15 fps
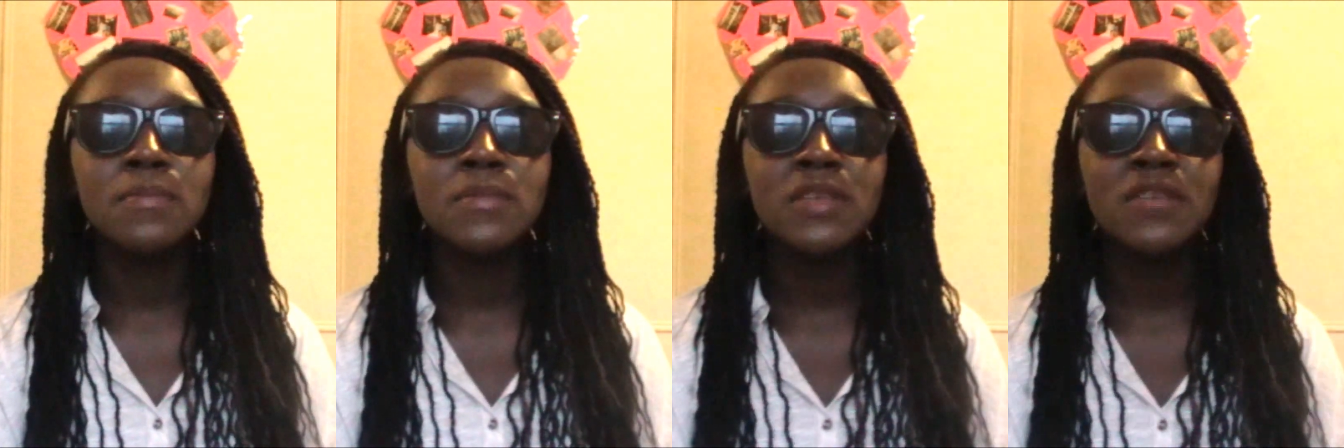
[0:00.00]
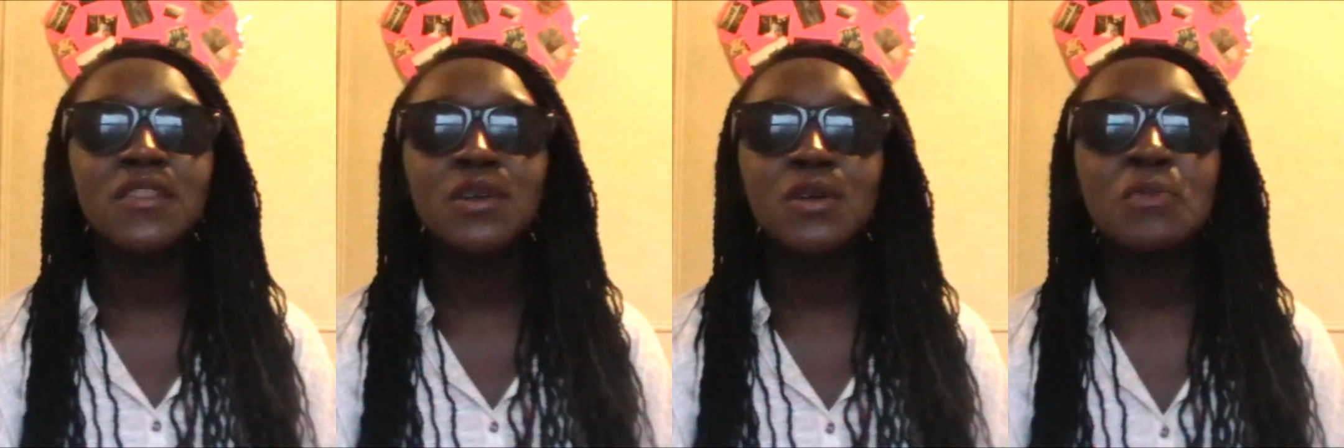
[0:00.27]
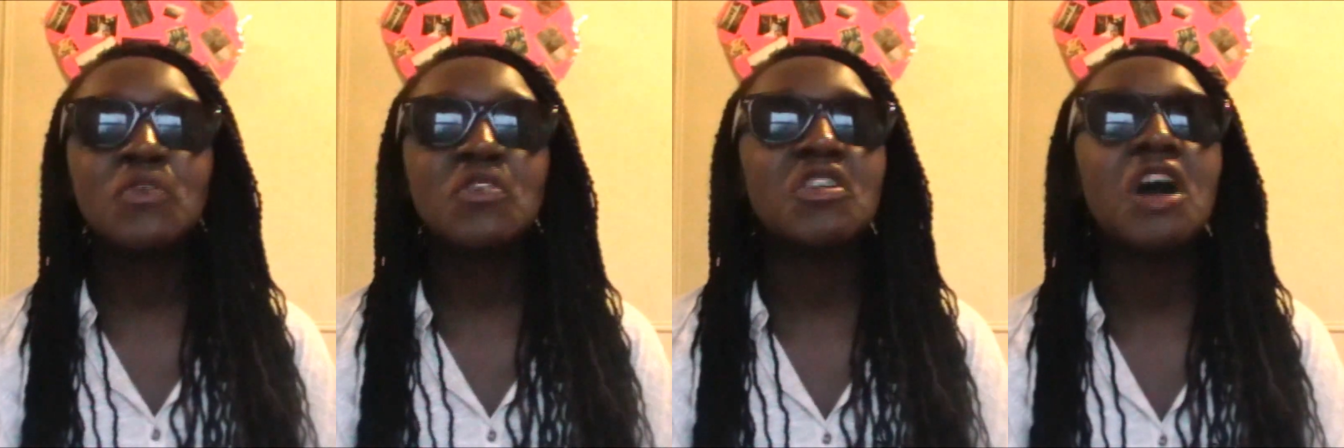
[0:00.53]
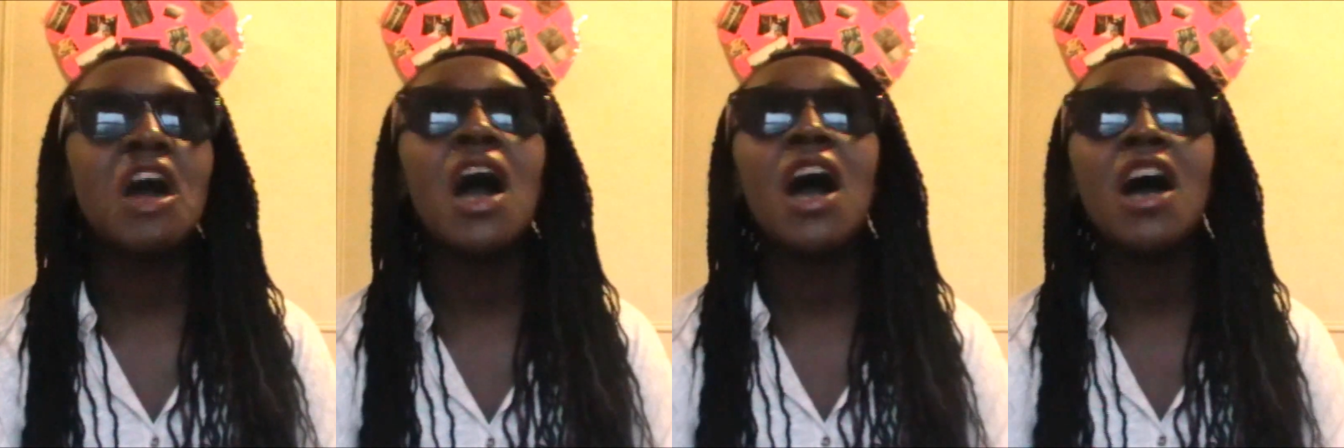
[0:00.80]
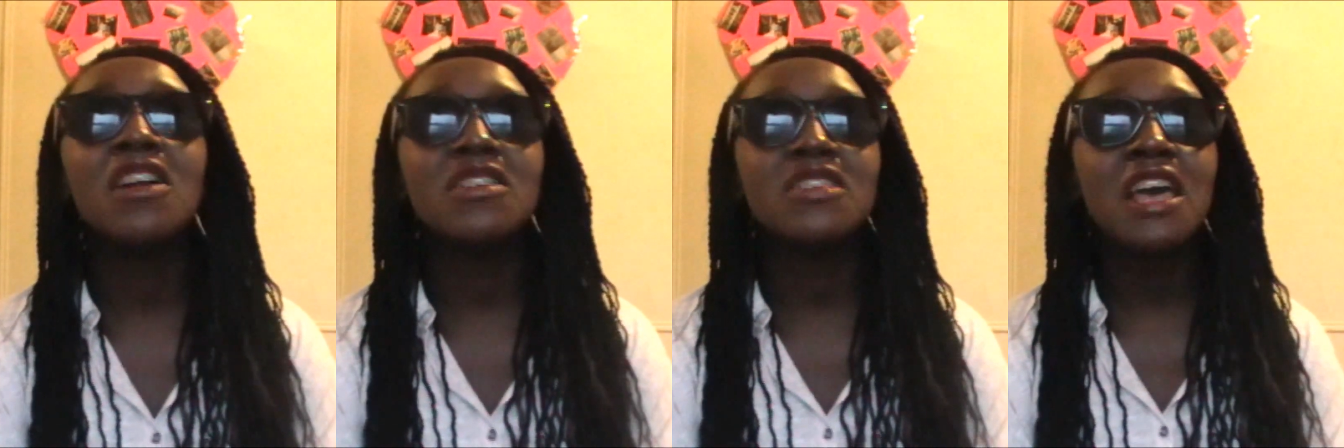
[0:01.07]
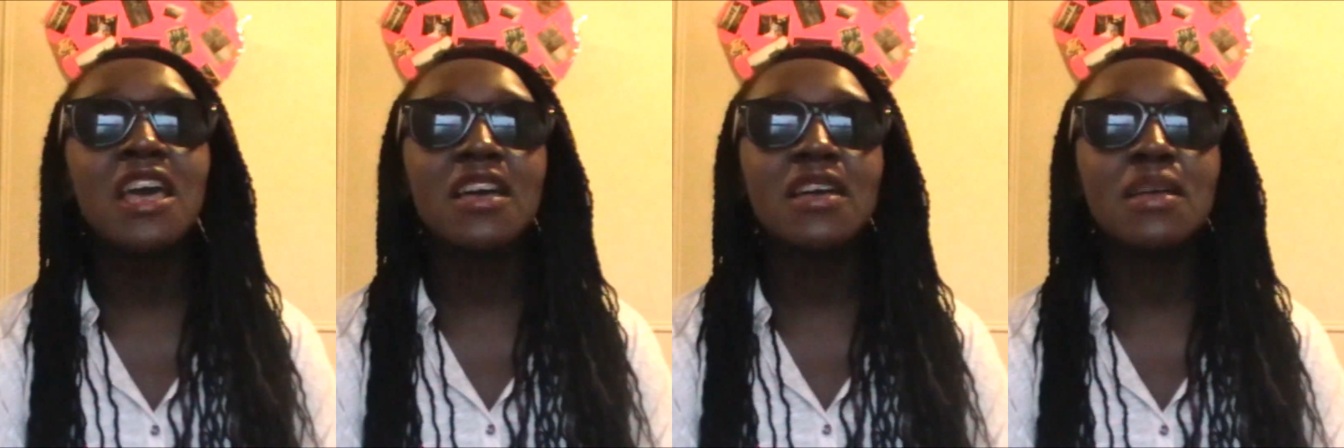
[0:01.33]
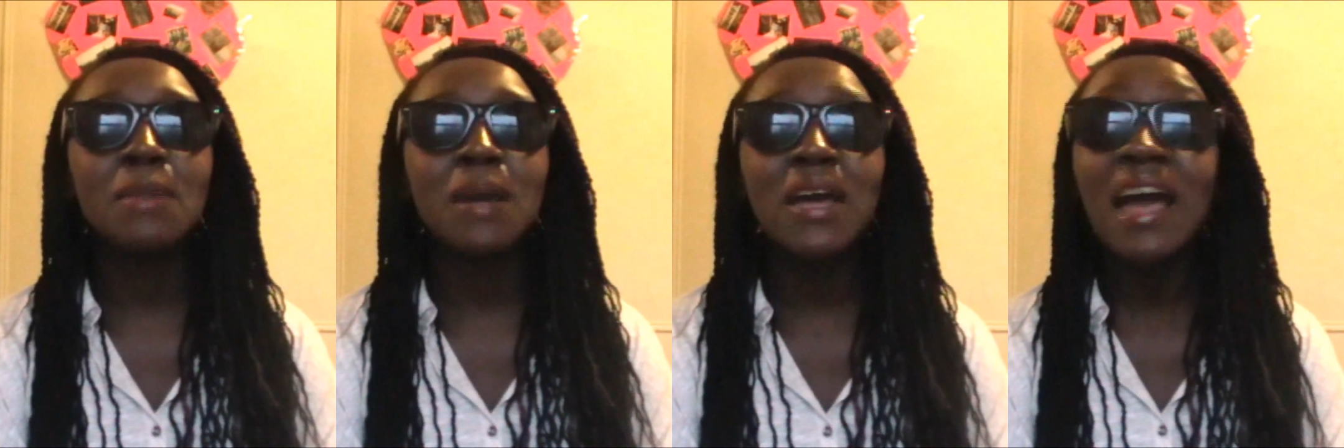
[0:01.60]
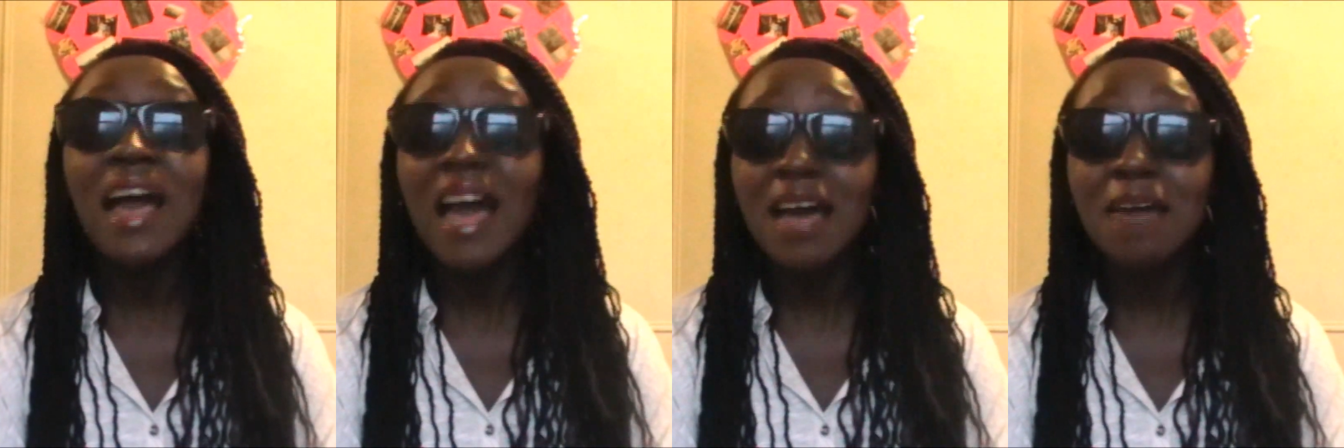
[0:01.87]
even though it was hot as heck, and my
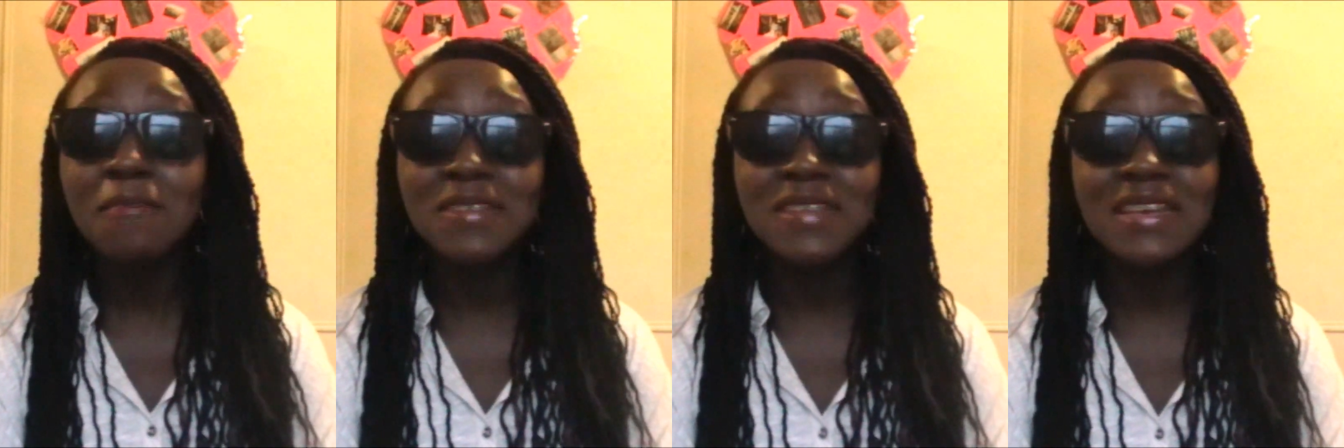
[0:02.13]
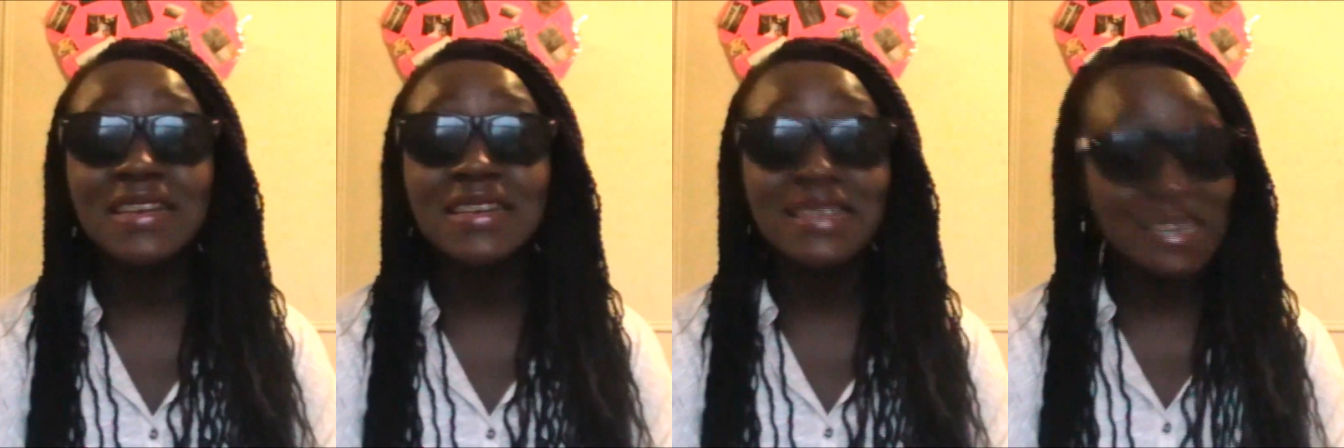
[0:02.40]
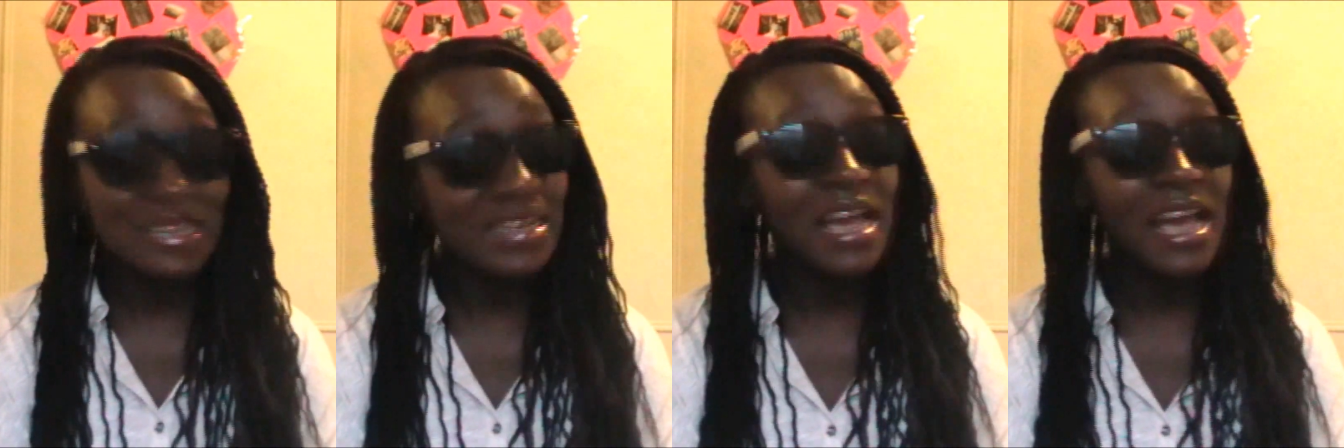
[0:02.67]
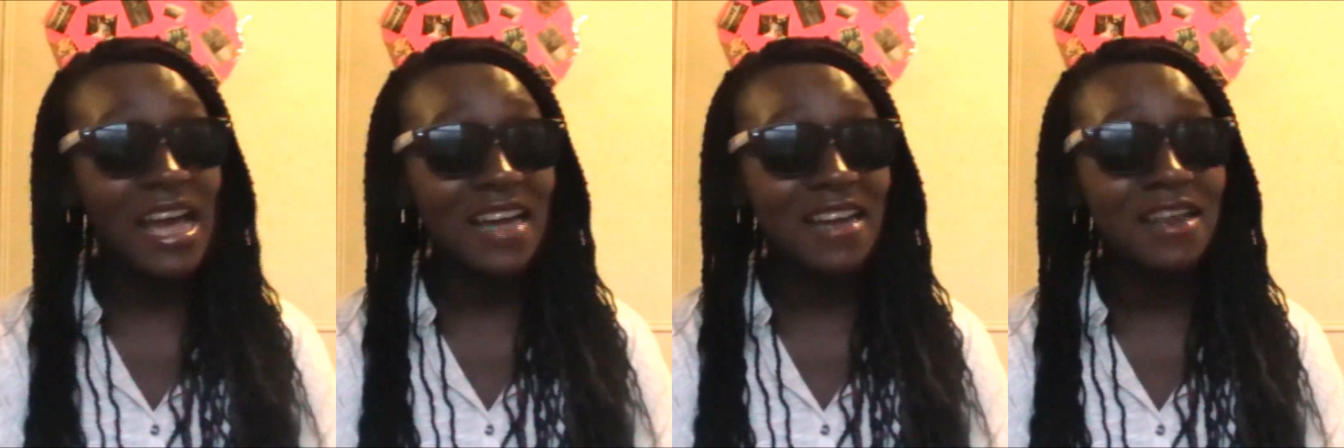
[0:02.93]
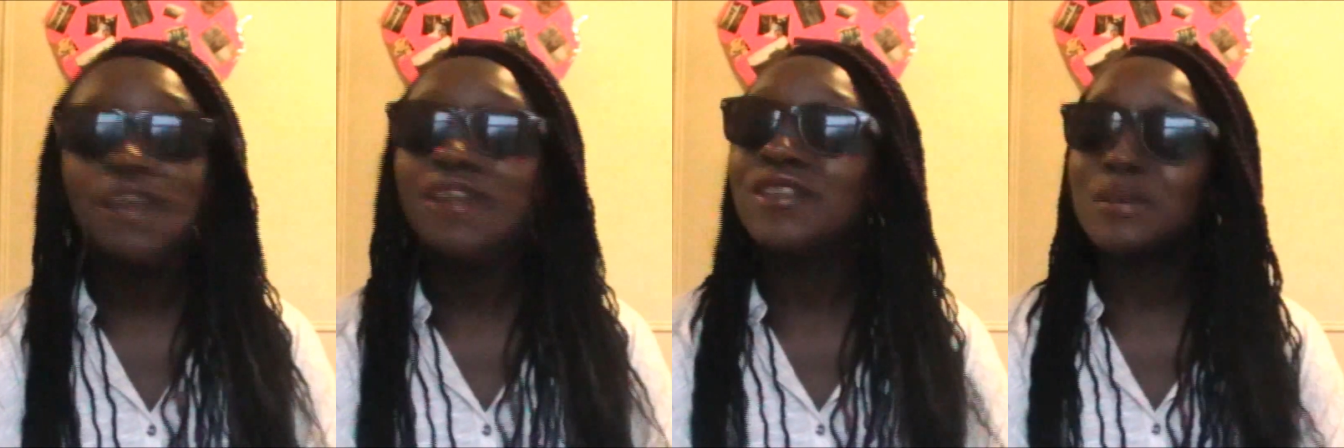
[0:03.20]
hat was like a knit hat,